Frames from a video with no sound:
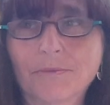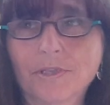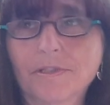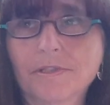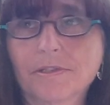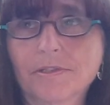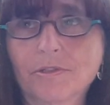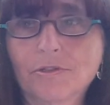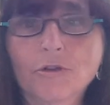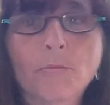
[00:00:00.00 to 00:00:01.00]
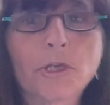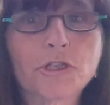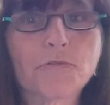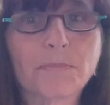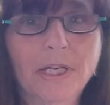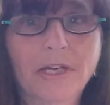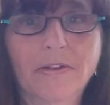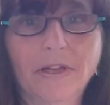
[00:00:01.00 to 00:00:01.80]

what is so much bigger